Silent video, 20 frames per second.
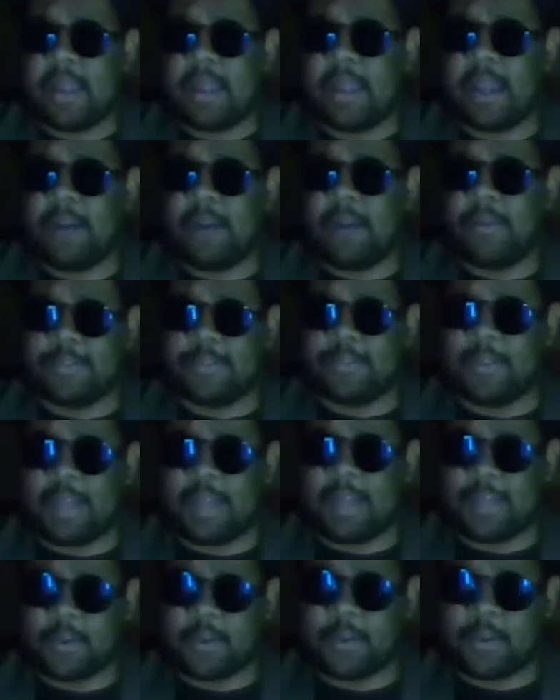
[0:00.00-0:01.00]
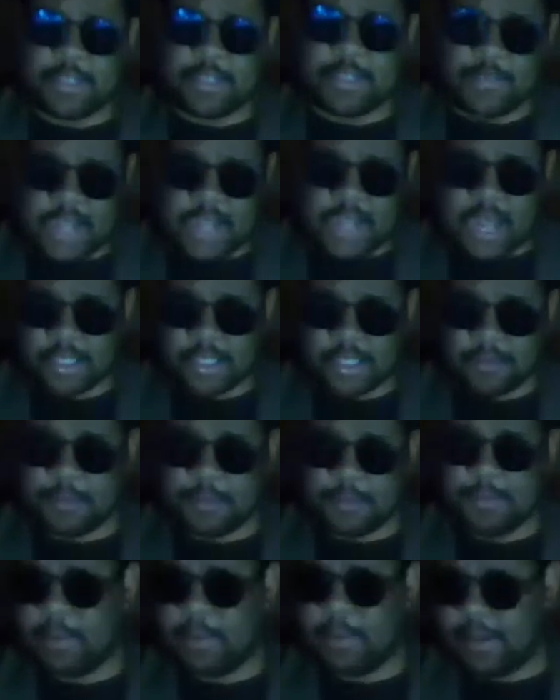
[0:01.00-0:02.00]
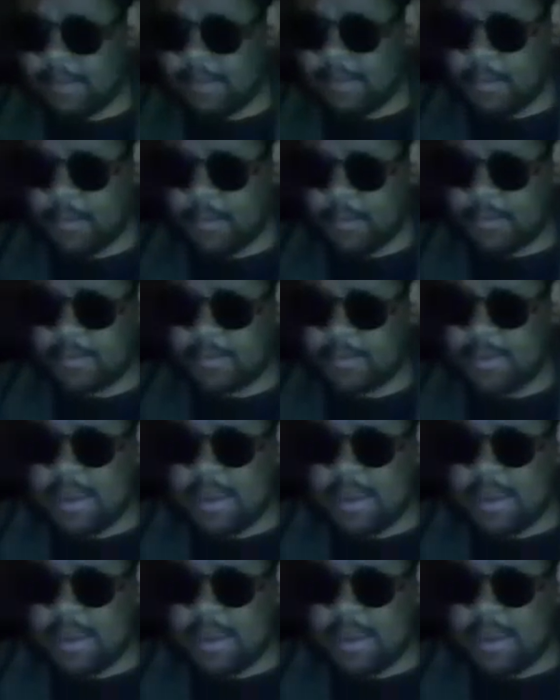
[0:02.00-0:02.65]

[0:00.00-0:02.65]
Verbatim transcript: I always felt like the creation of a costume should be really important.